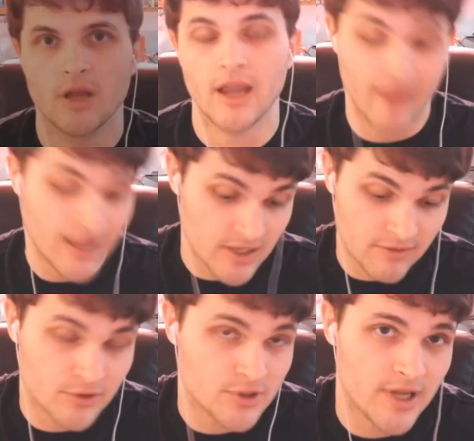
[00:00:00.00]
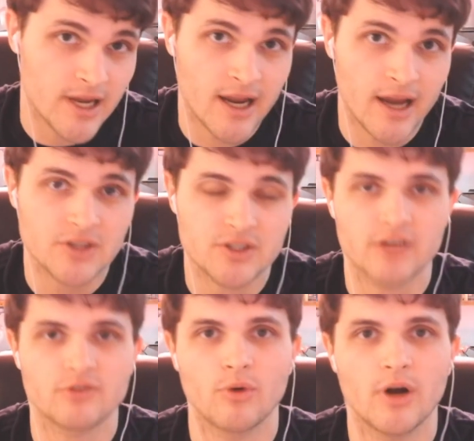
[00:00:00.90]
And that's it for today, guys.
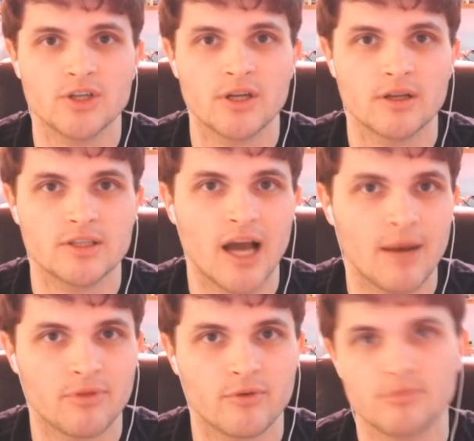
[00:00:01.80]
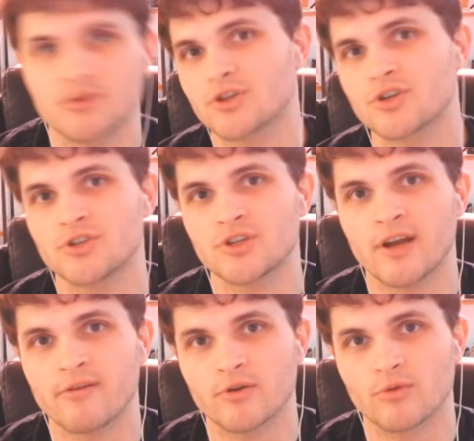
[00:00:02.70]
Thanks for watching. Top 3 positions in
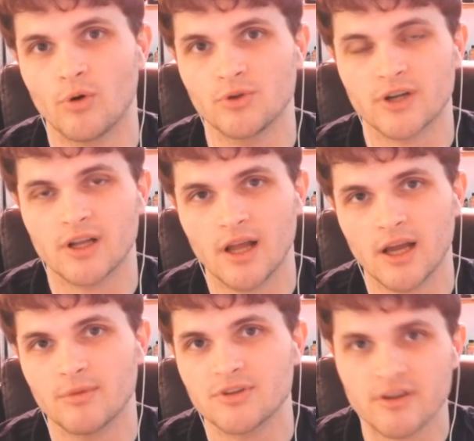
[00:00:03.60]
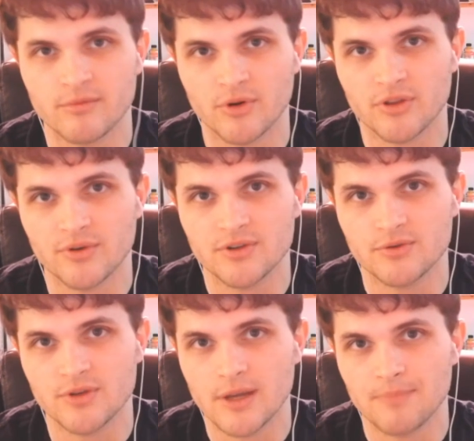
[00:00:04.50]
every role to climb in 7.32
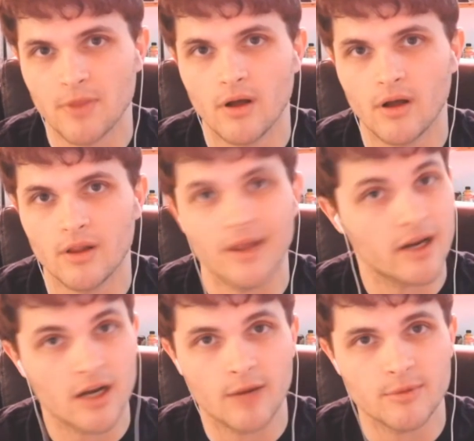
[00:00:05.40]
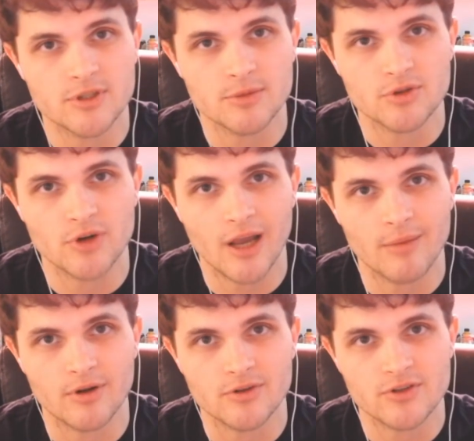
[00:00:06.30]
deep. Like, comment, subscribe,
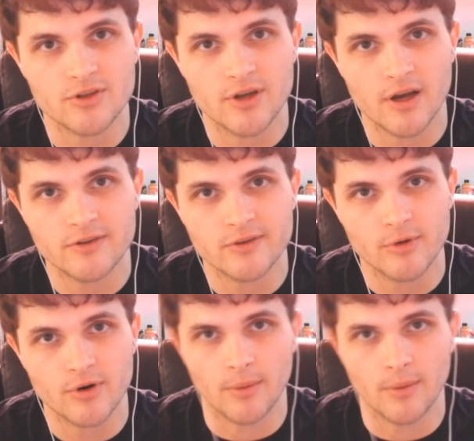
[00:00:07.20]
and I'll see you guys tomorrow.